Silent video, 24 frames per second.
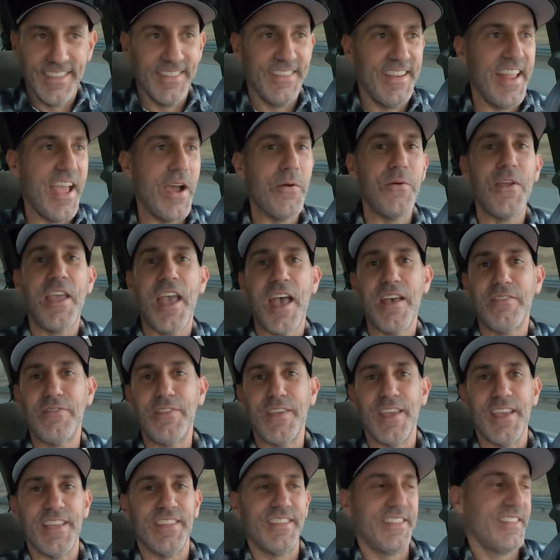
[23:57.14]
now we have
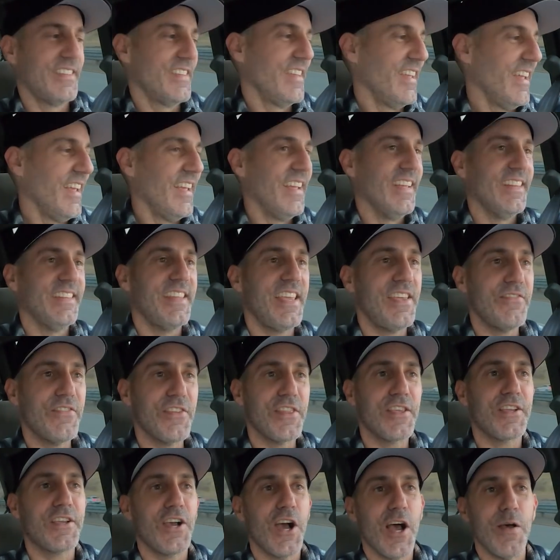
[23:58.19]
this. Leave in
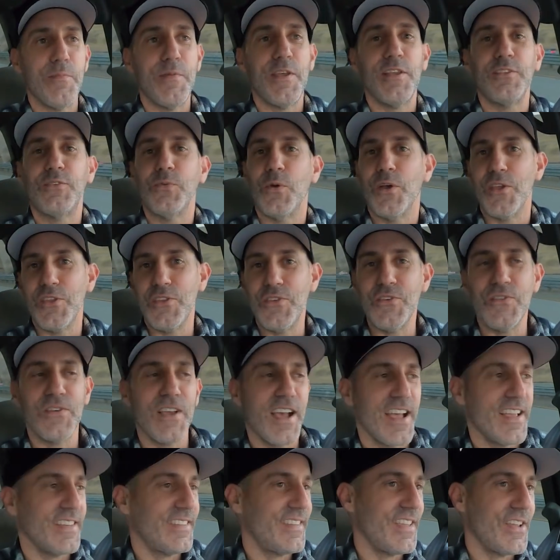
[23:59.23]
the comments what you
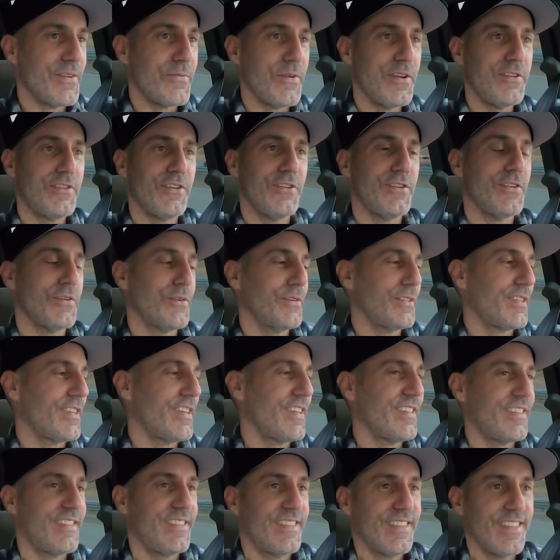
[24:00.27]
guys think we should do with
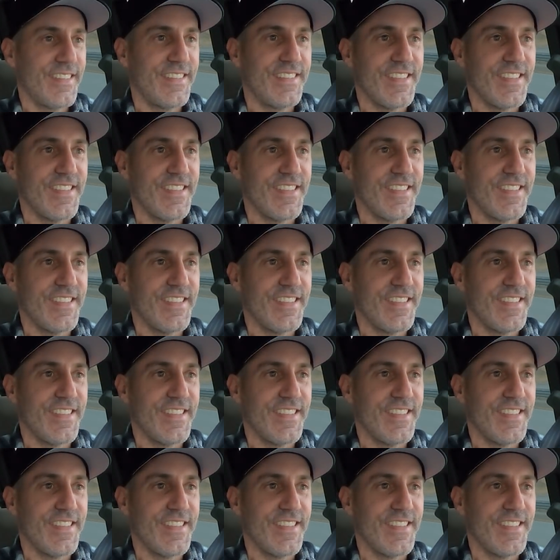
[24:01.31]
this. This